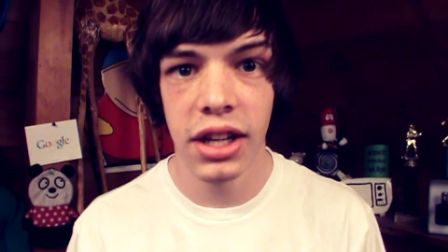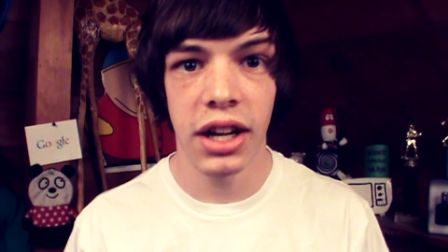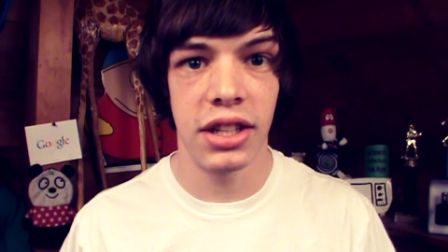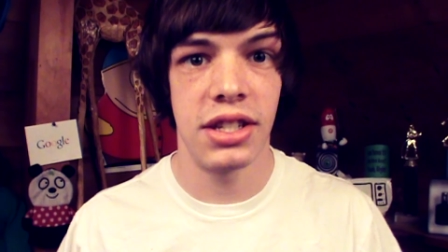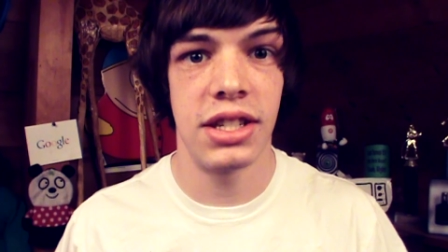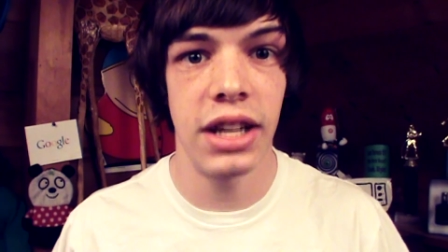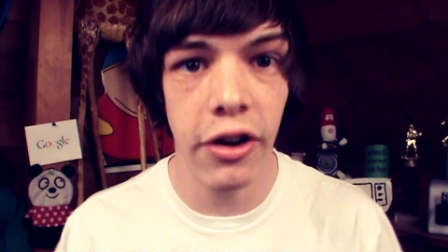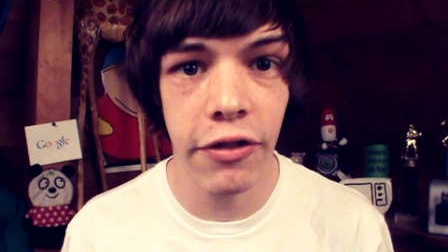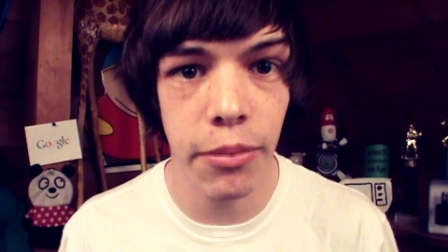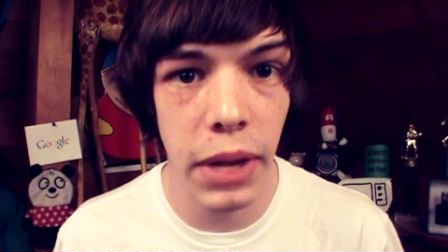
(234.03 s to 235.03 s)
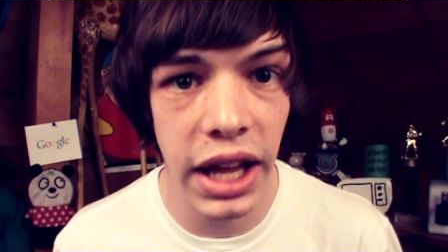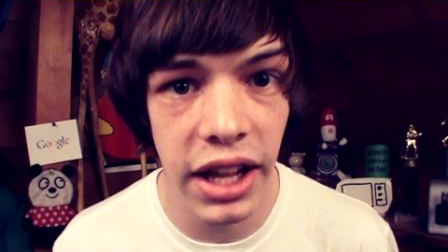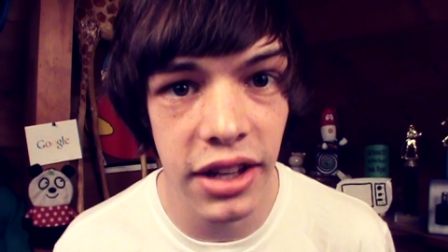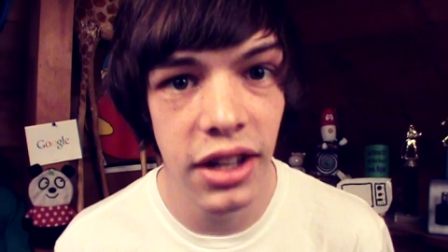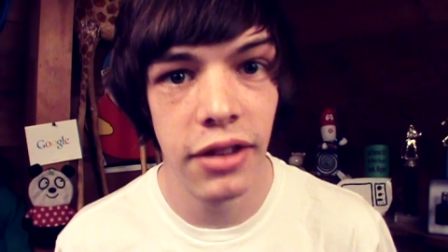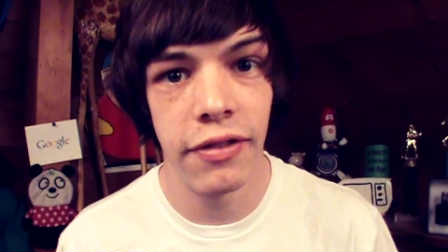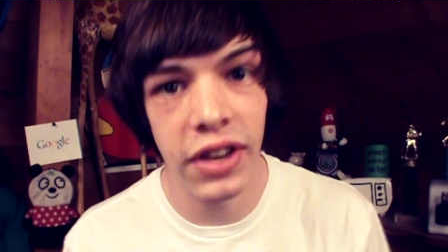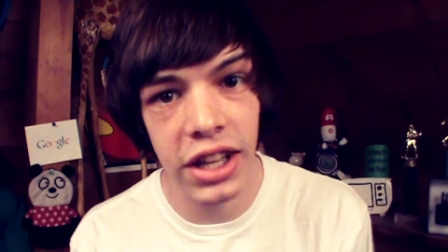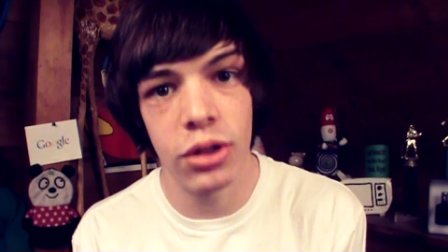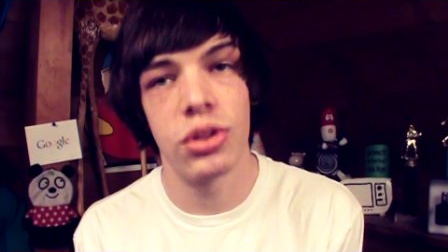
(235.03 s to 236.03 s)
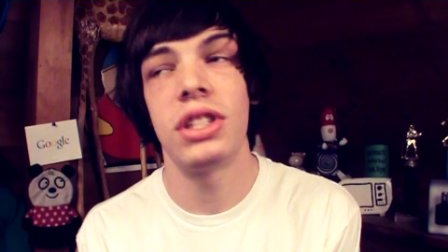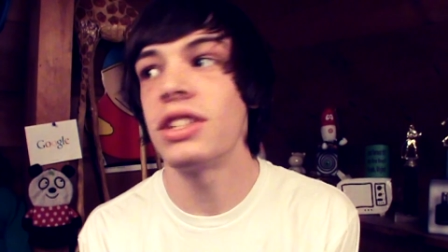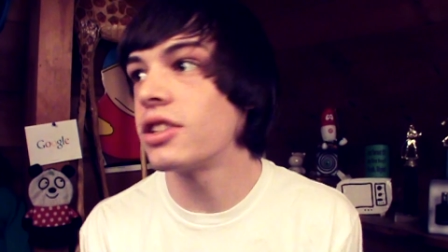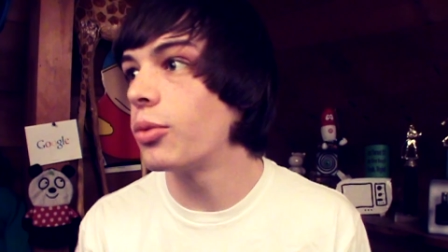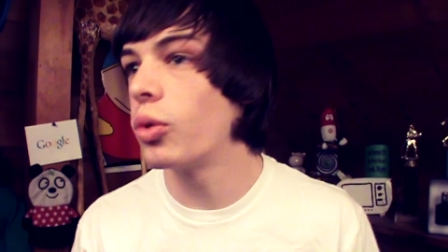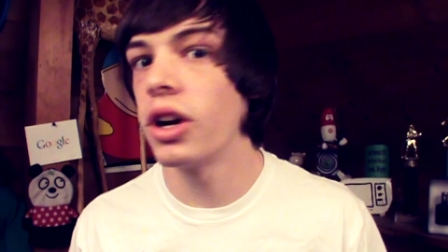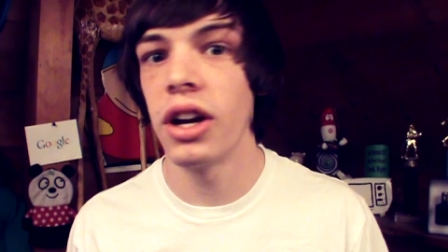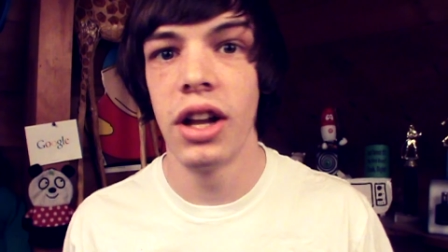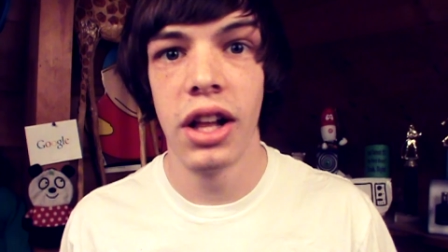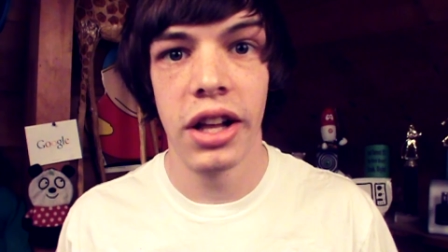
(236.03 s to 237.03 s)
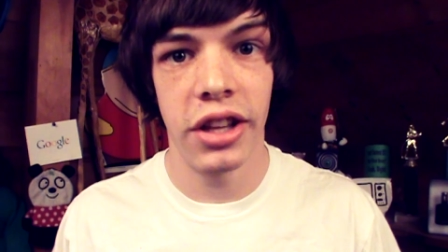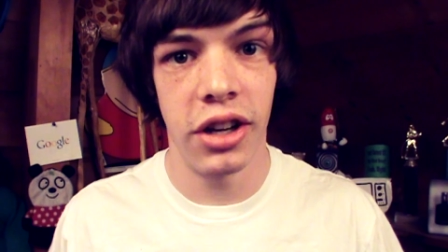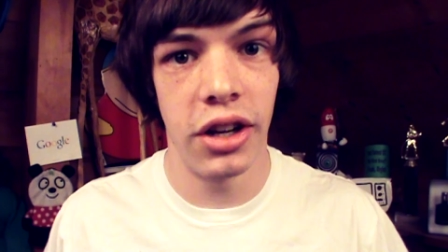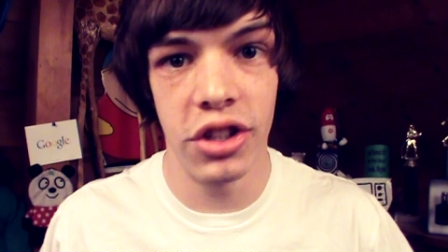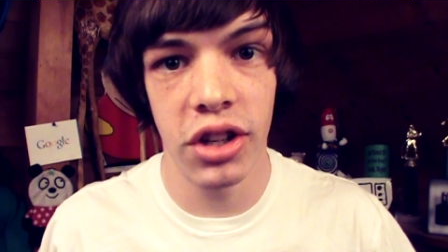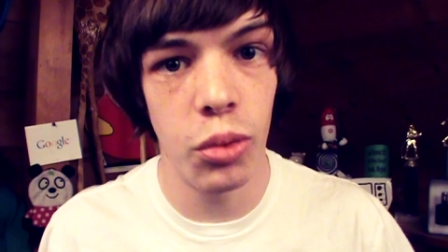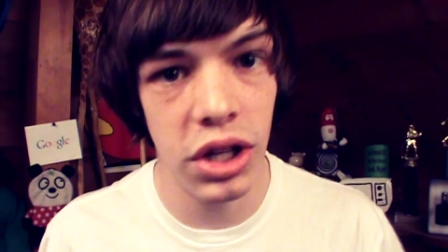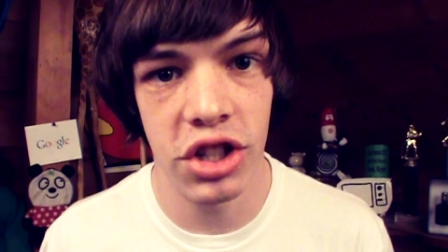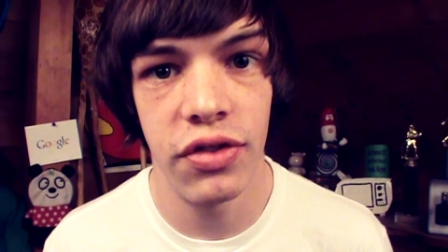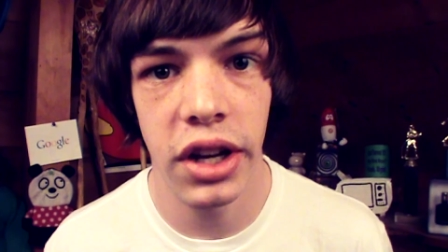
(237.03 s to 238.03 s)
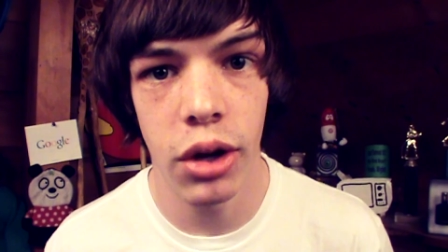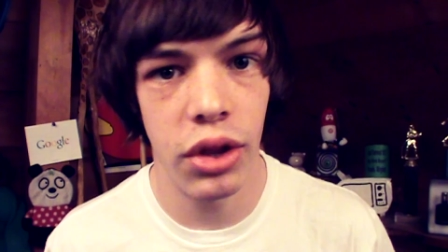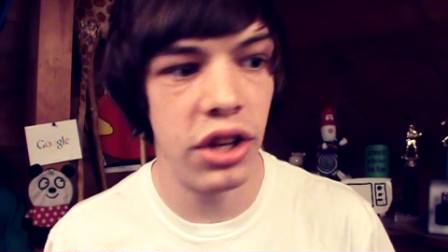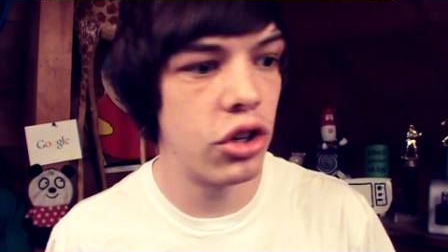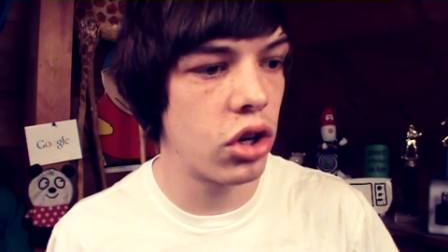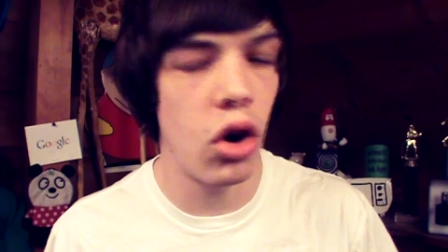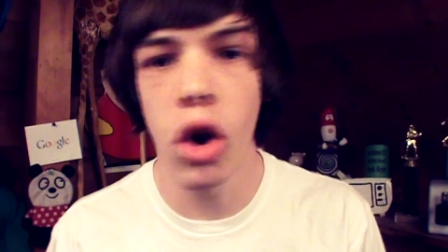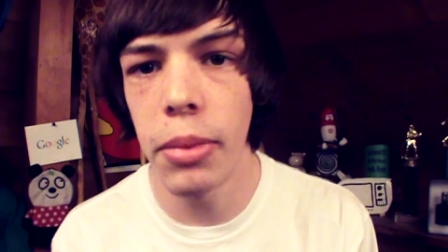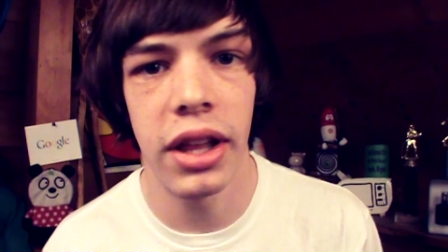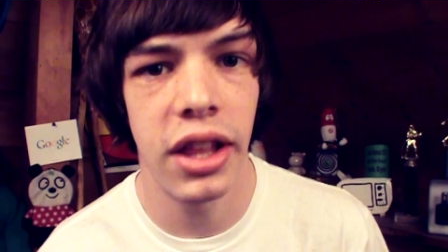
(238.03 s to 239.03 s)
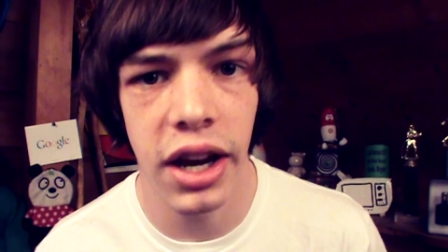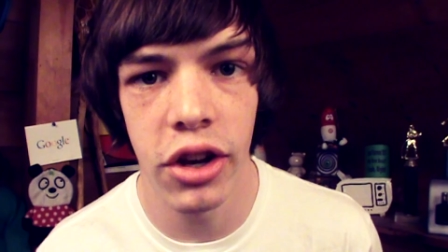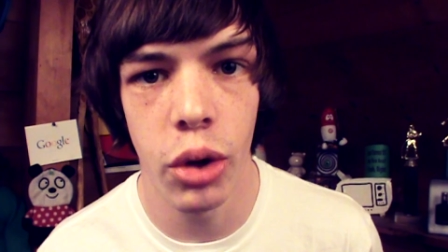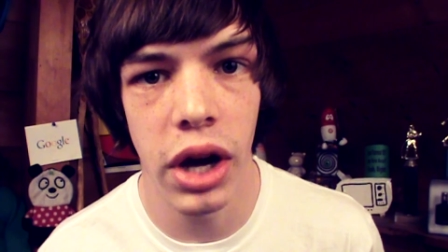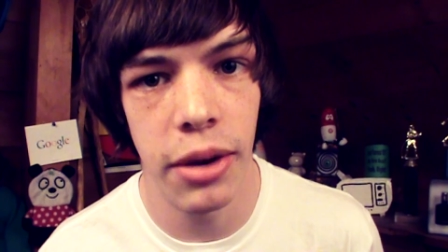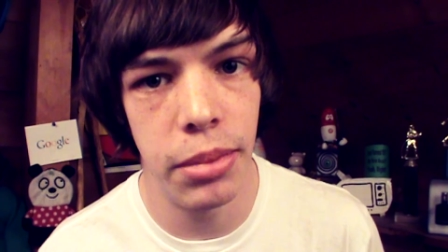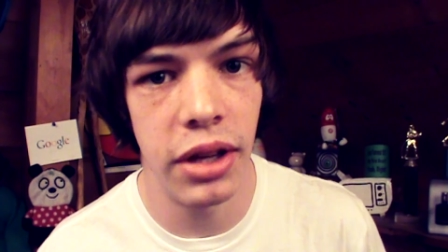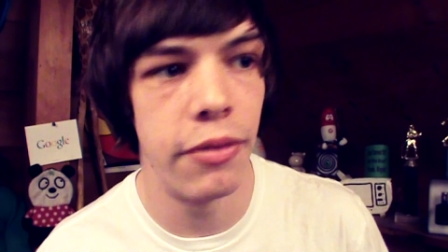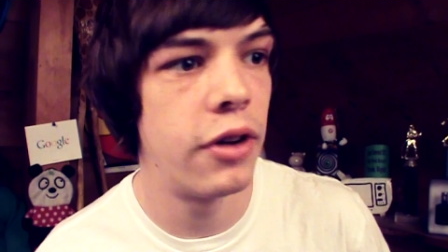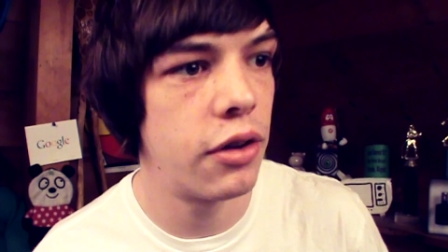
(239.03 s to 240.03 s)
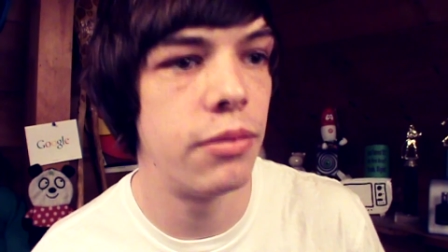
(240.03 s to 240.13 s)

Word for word: a self-made video system where if you're gonna watch this video, then you're automatically gonna know how to be a, a